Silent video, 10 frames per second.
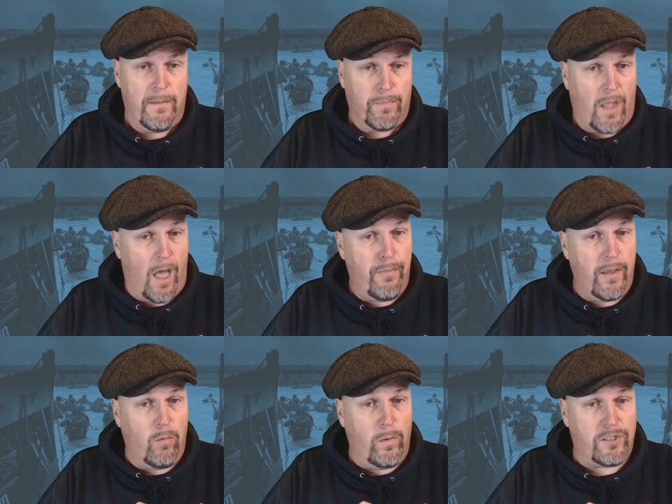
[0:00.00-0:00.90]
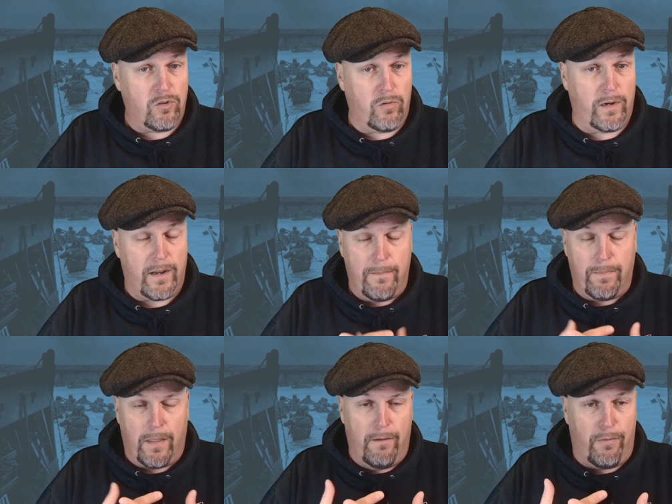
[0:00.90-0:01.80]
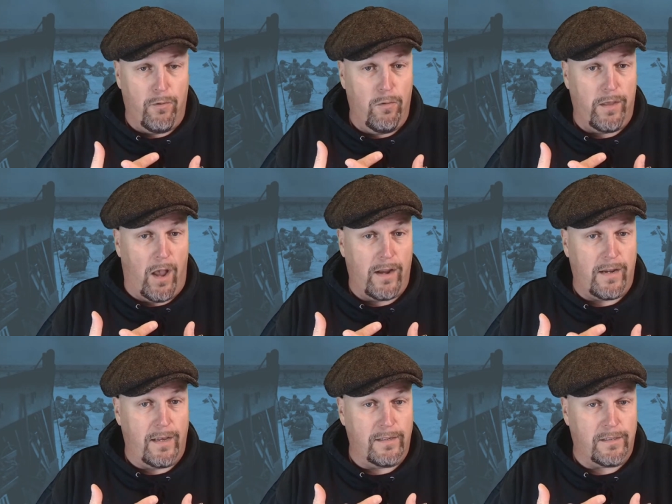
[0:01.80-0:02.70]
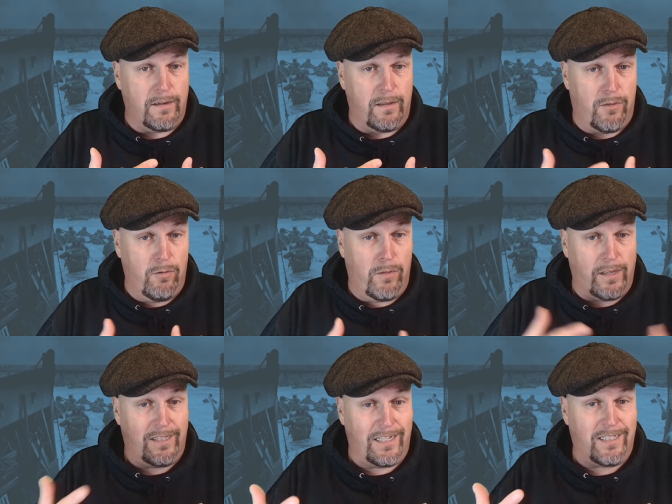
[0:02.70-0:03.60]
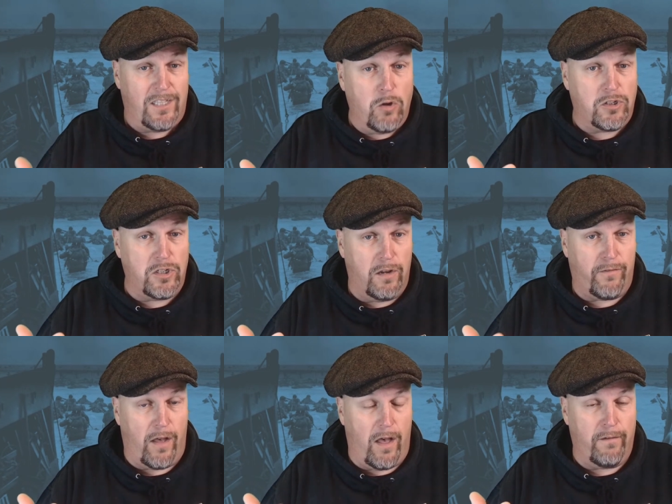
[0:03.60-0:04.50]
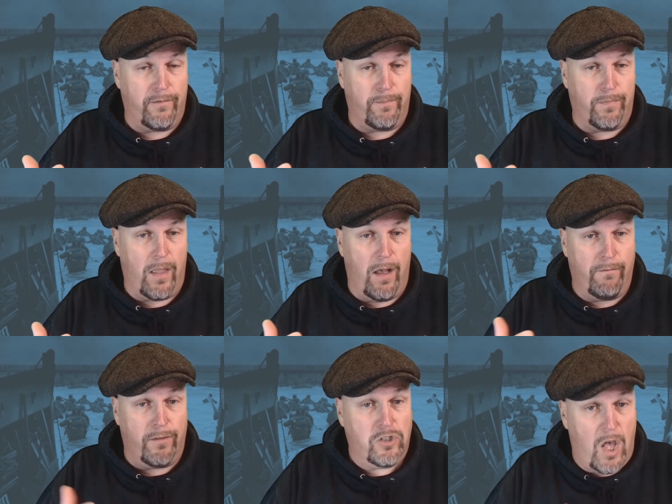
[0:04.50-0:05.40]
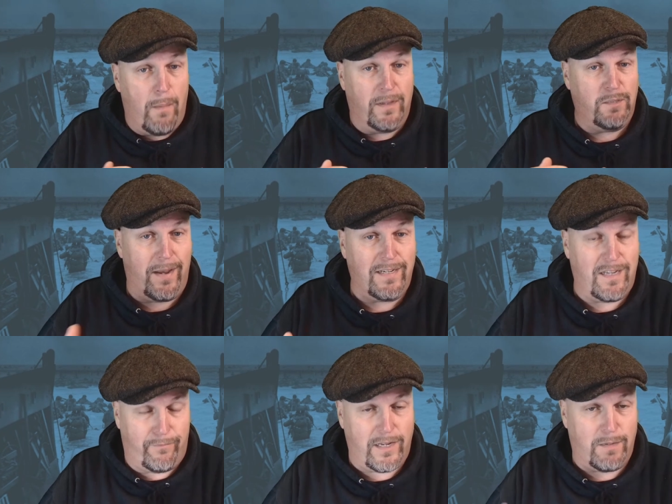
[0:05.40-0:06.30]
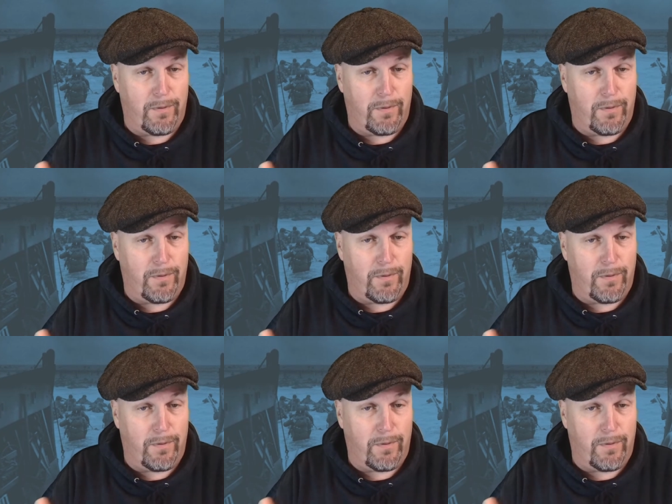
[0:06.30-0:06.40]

I think we saw it through the ideas through this this notion of of of the Germans being defeated.